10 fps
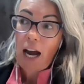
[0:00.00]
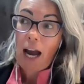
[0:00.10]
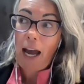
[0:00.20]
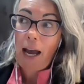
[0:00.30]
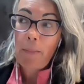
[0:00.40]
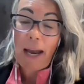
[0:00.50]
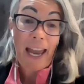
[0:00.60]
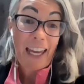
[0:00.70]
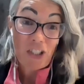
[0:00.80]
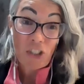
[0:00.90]
I
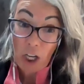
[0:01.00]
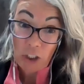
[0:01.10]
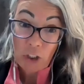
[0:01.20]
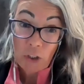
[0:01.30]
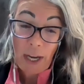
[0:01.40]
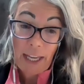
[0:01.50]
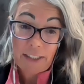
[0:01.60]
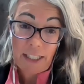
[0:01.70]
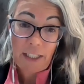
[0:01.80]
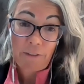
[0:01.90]
had a daughter who had a
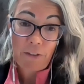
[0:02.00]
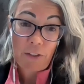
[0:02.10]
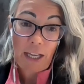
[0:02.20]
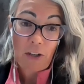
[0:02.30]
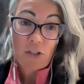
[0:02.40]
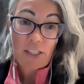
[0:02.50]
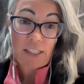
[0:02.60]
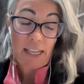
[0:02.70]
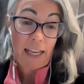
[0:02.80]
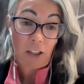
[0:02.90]
ton of food allergies
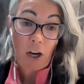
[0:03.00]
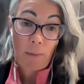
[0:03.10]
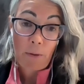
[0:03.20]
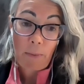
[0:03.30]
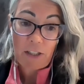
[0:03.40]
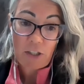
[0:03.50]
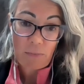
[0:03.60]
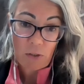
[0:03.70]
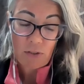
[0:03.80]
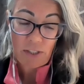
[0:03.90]
and had a compromised
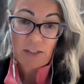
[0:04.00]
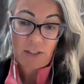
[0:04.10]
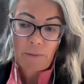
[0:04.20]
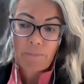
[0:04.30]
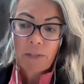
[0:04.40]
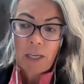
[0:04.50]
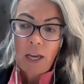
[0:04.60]
immune system.